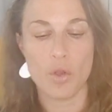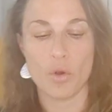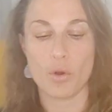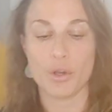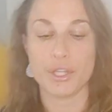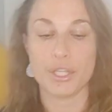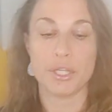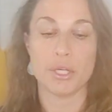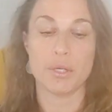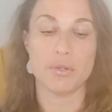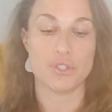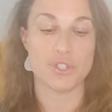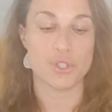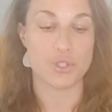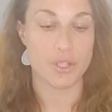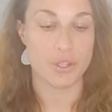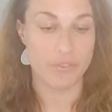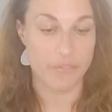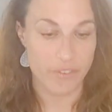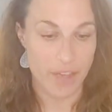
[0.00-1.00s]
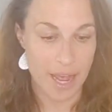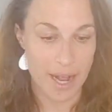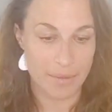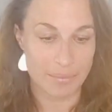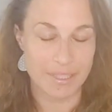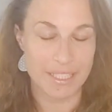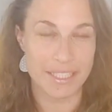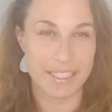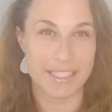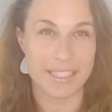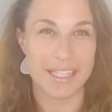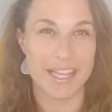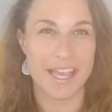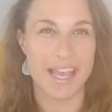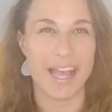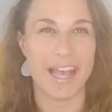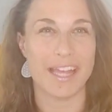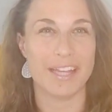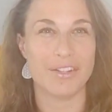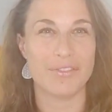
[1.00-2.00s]
or you're going to your family
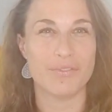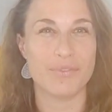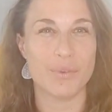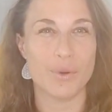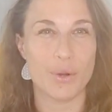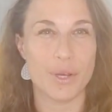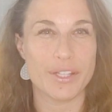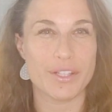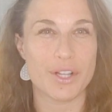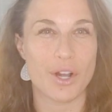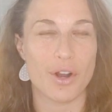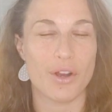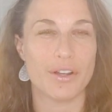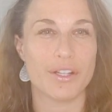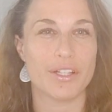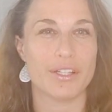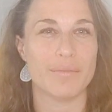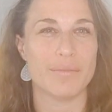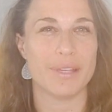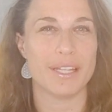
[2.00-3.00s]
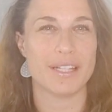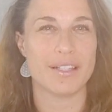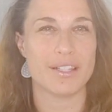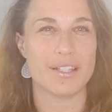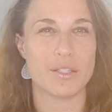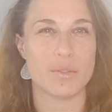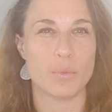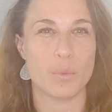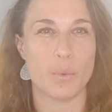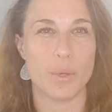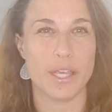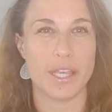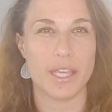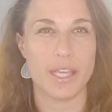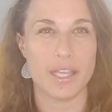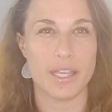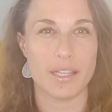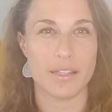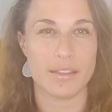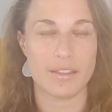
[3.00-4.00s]
and avoid arguments
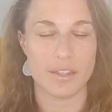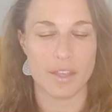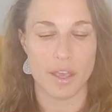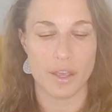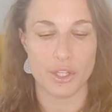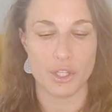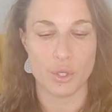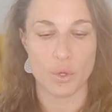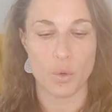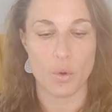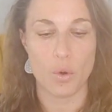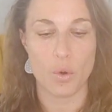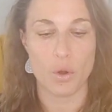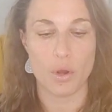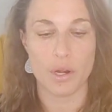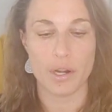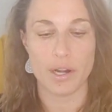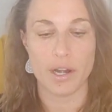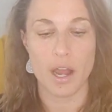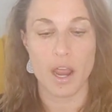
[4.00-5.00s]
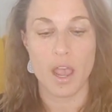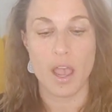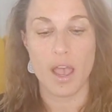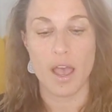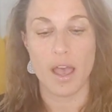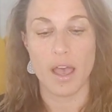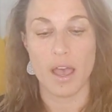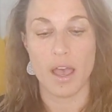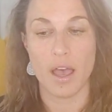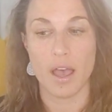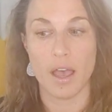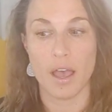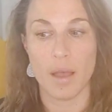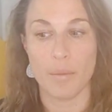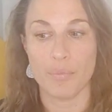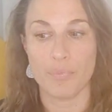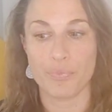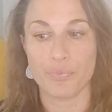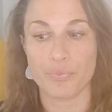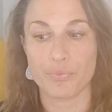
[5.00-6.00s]
with your
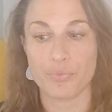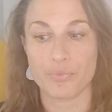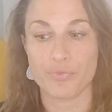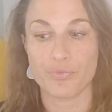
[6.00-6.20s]
um,